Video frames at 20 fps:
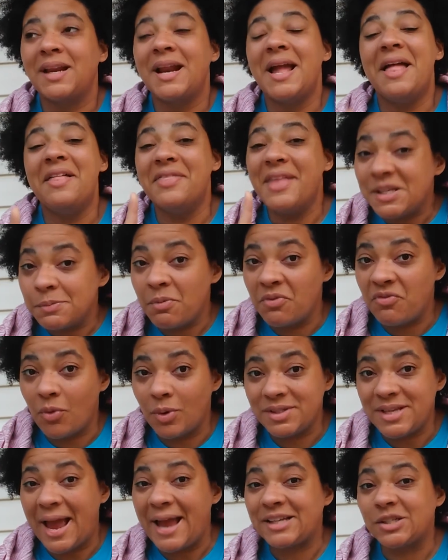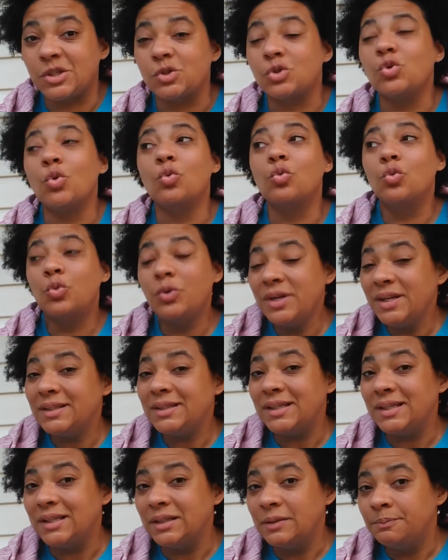And that's before taxes. So
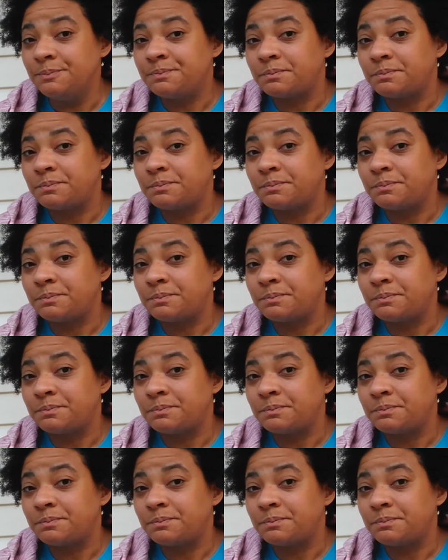really,